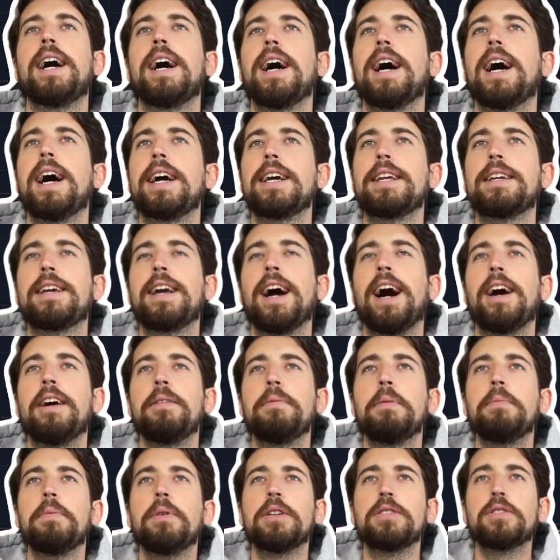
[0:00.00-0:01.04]
I can't
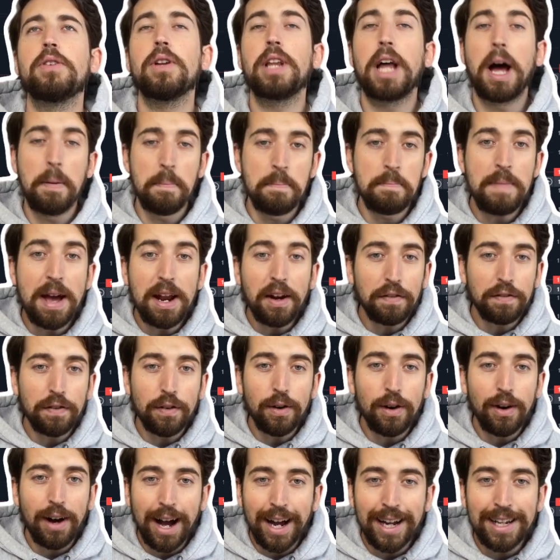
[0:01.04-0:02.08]
remember what it's called, a
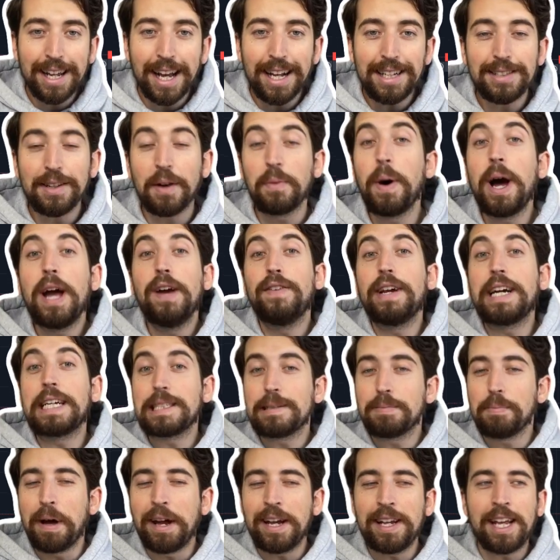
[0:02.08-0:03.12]
metaphor, I guess, a way of
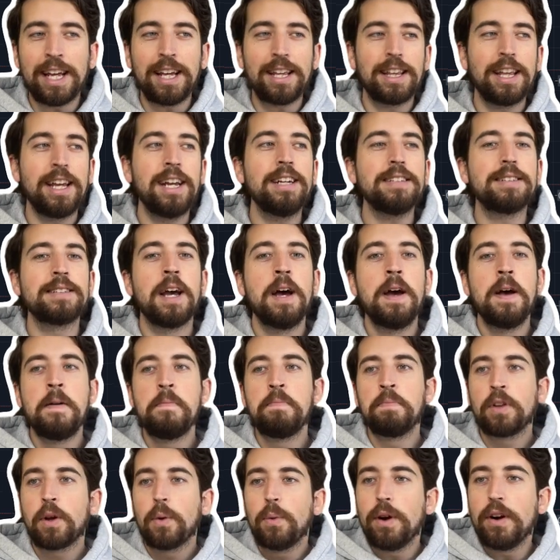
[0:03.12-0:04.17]
explaining things,
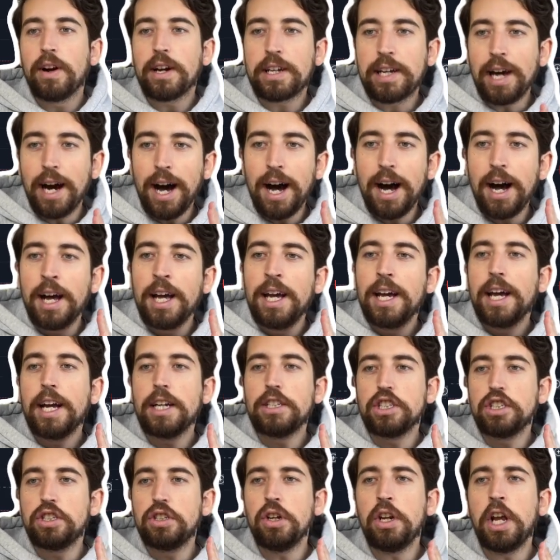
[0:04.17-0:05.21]
where a car,
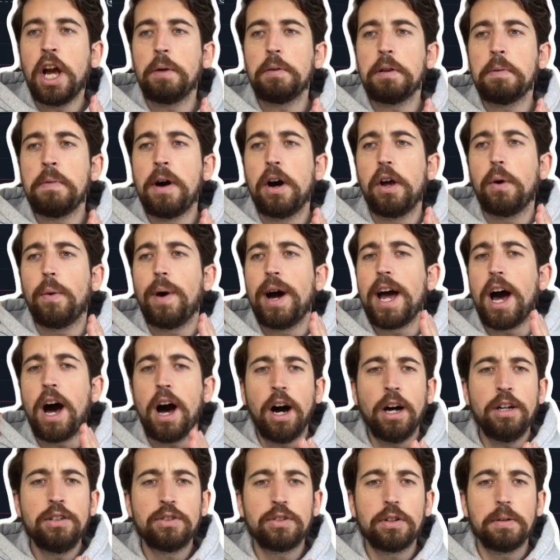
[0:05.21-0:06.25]
it's shooting up the motorway
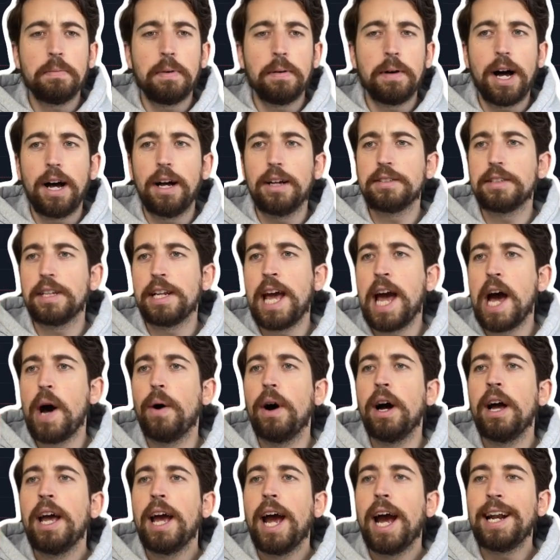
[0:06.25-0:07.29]
100 miles an
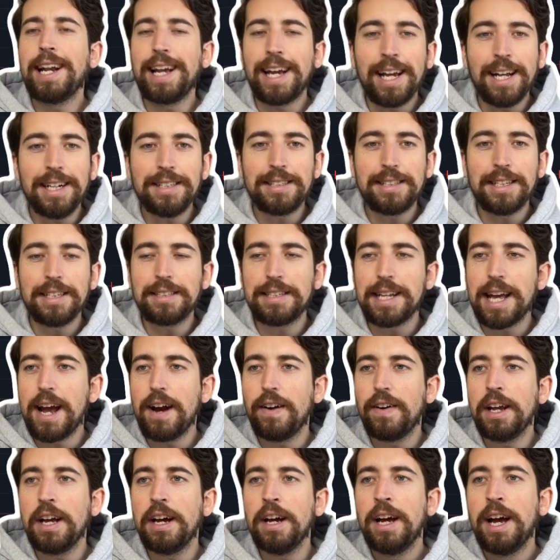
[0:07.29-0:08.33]
hour, and it hits this
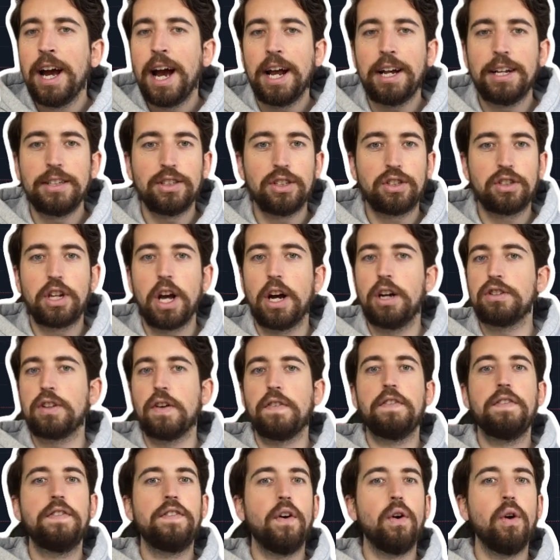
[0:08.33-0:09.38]
area, and it just goes a
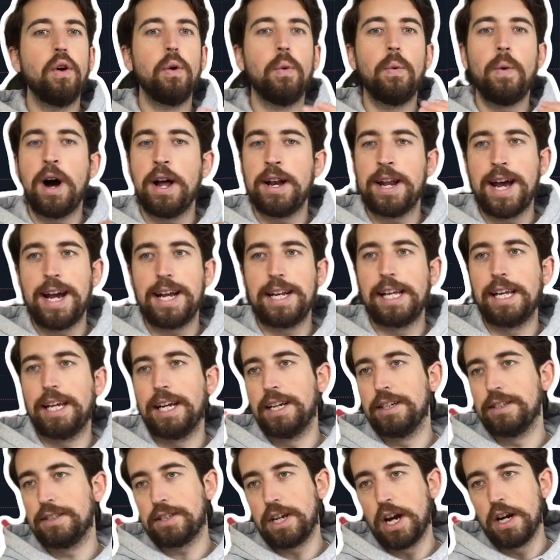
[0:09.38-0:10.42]
full 180,
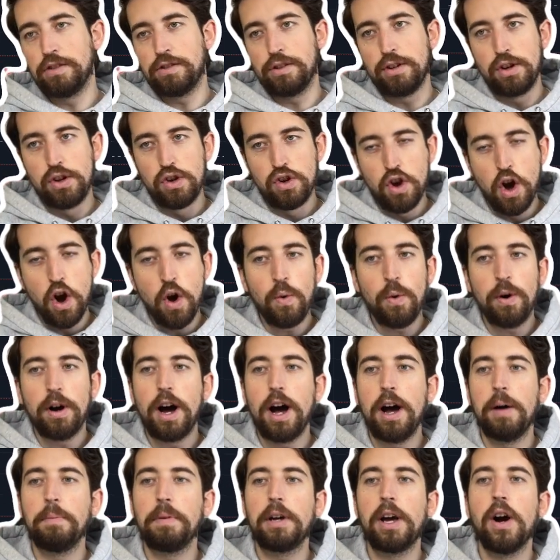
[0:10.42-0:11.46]
and just goes, nope,
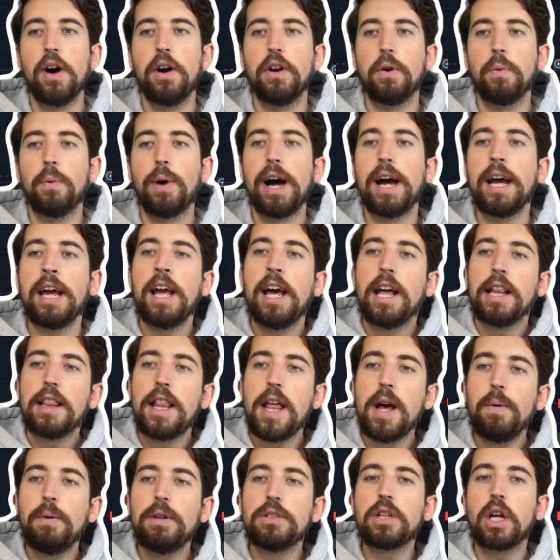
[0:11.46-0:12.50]
I'm going away.
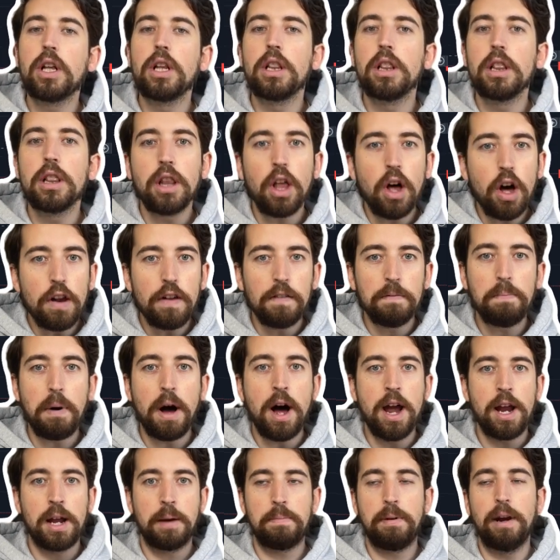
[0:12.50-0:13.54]
There was a lot of
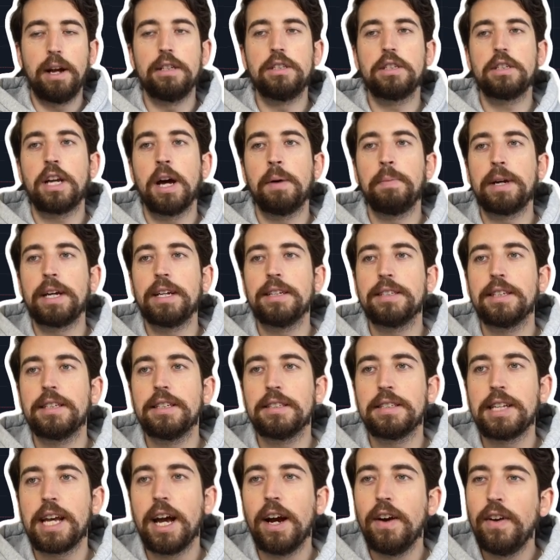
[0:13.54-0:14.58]
buying pressure coming into
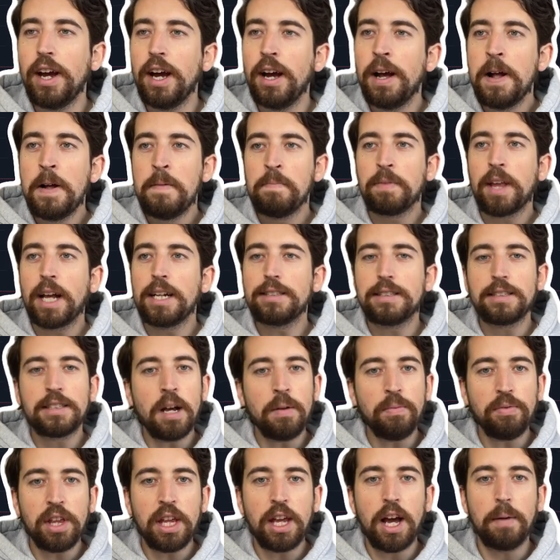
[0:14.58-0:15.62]
this area, and
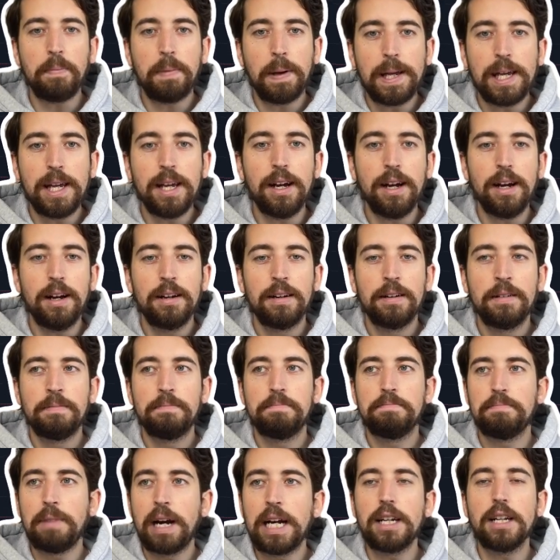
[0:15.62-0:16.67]
something up here
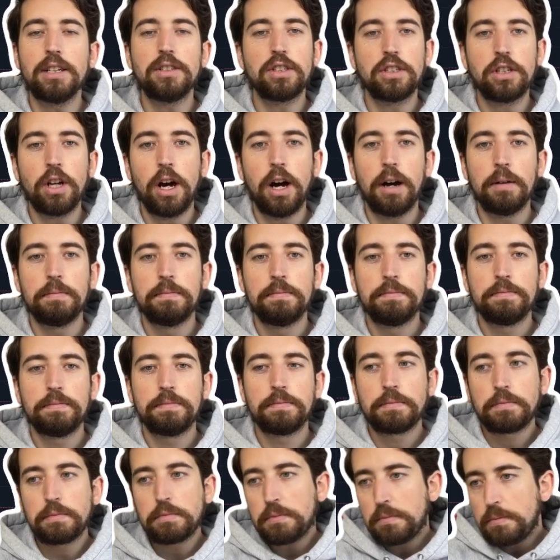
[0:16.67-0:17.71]
made it stop.
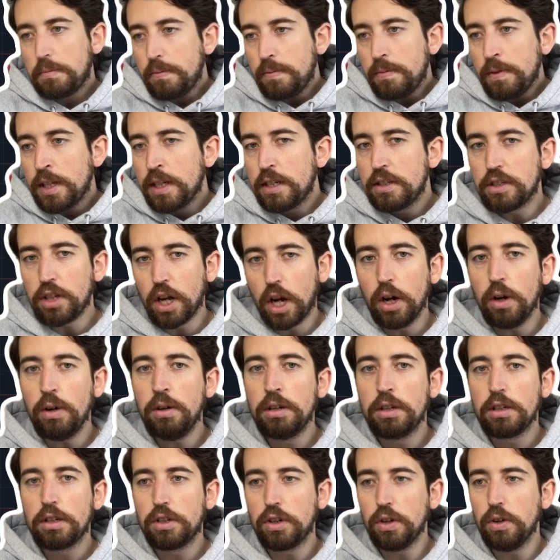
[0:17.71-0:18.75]
So,
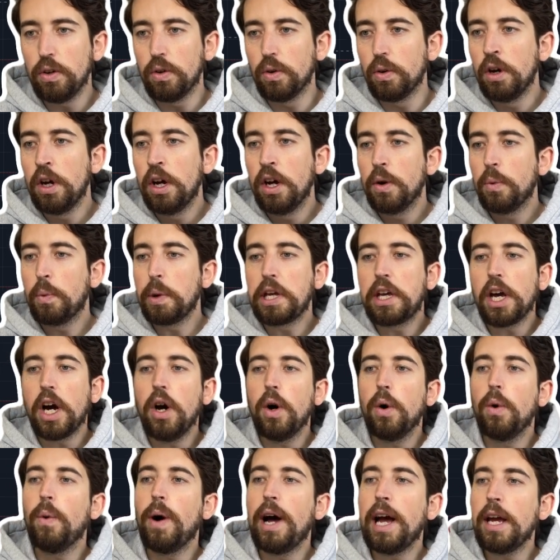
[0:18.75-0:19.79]
cool. We
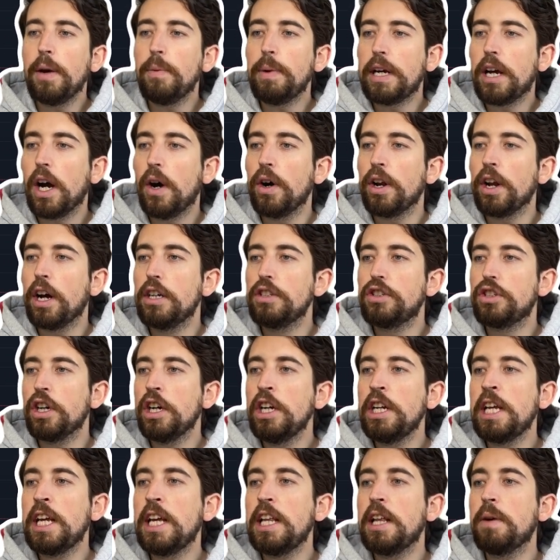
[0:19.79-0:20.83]
go away, we go on our
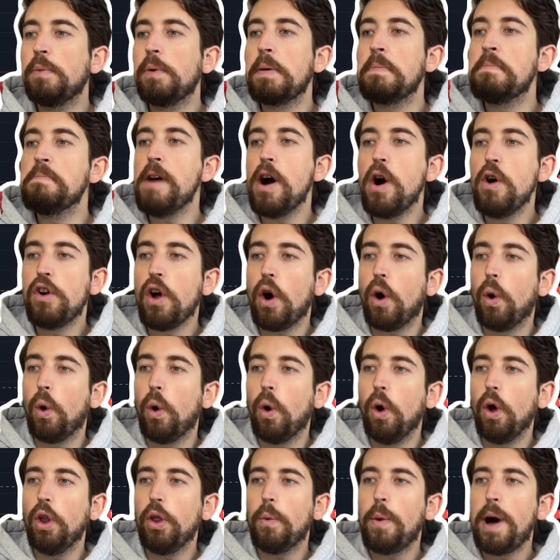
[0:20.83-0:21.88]
journey, and then we motor
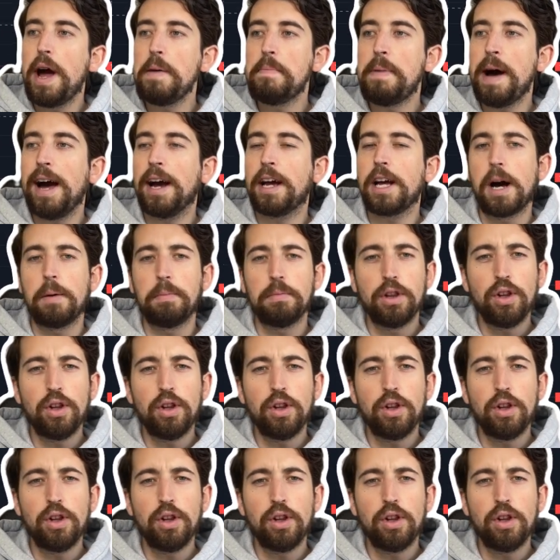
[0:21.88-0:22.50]
all the way back up.